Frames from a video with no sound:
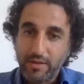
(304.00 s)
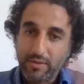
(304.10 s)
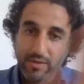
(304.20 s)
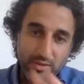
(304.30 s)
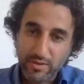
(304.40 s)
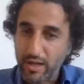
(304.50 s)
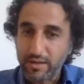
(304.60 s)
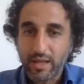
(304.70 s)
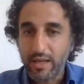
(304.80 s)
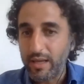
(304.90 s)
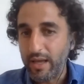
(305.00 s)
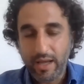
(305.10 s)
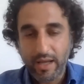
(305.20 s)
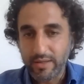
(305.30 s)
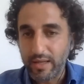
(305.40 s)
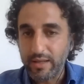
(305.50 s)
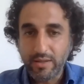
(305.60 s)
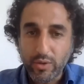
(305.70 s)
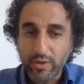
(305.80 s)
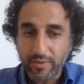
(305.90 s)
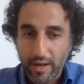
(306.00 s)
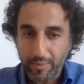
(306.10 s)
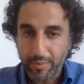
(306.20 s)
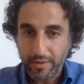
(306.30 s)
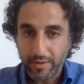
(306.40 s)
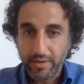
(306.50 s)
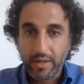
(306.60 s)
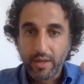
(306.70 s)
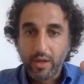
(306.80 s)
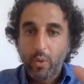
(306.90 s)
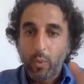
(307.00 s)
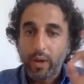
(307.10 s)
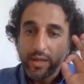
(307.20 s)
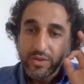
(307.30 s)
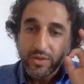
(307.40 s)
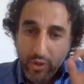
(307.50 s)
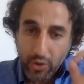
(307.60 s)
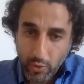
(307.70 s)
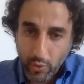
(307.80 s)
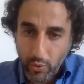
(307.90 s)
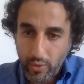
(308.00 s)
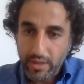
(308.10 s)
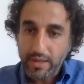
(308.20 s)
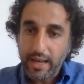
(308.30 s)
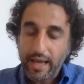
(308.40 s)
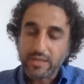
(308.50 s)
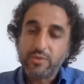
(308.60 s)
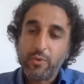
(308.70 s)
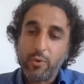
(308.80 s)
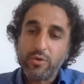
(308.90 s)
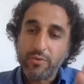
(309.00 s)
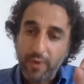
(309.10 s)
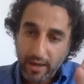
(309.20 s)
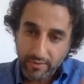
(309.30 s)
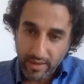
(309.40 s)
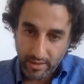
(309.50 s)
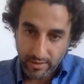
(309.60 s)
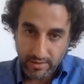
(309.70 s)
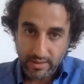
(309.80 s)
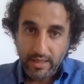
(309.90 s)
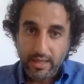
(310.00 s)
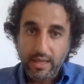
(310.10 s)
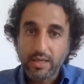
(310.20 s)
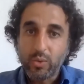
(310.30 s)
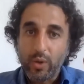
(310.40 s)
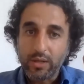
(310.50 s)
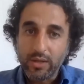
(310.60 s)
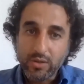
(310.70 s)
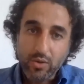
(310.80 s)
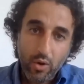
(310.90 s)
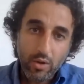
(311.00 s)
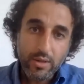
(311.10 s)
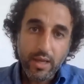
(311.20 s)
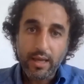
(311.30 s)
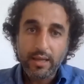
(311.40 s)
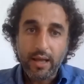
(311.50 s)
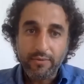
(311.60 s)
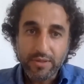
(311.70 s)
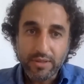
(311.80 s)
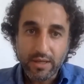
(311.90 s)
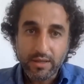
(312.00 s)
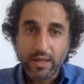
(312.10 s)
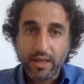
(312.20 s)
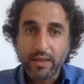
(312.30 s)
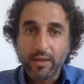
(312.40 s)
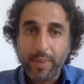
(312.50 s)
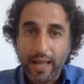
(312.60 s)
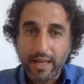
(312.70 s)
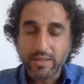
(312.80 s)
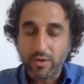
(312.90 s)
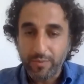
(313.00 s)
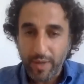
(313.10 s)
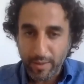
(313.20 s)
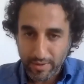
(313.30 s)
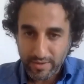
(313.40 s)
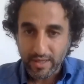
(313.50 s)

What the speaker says: This is not a new development. What is new in the last 4 to 5 years is what is called a deficit in the balance of payments.